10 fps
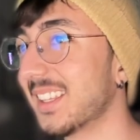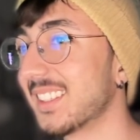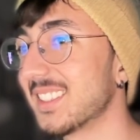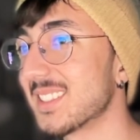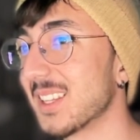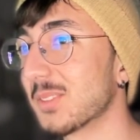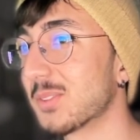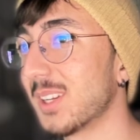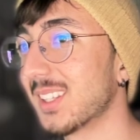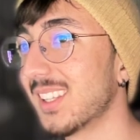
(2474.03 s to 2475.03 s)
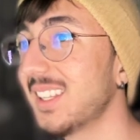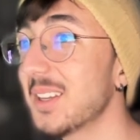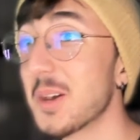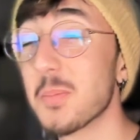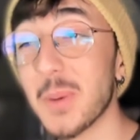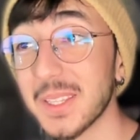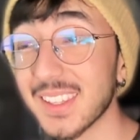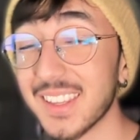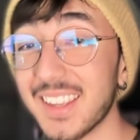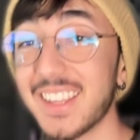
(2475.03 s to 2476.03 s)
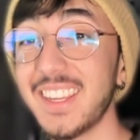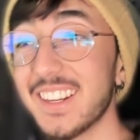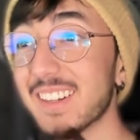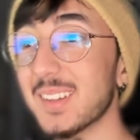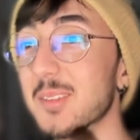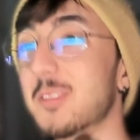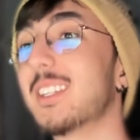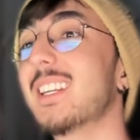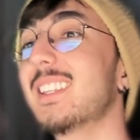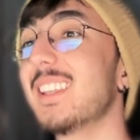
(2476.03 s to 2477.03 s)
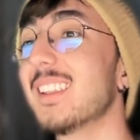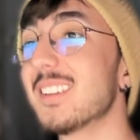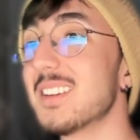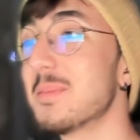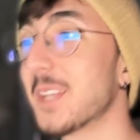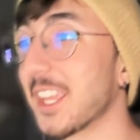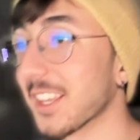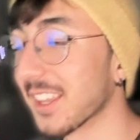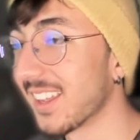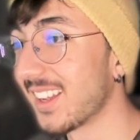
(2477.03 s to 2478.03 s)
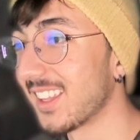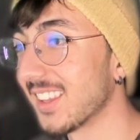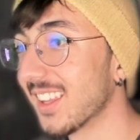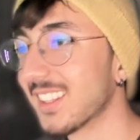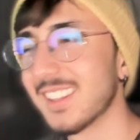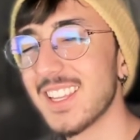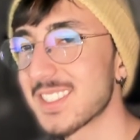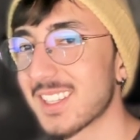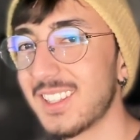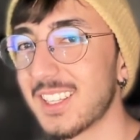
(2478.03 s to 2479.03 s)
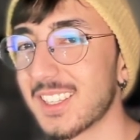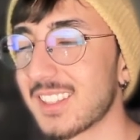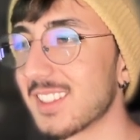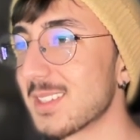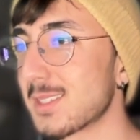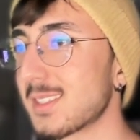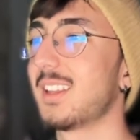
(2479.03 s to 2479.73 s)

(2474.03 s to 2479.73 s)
It's not friendly, but here we get another email. And let's click this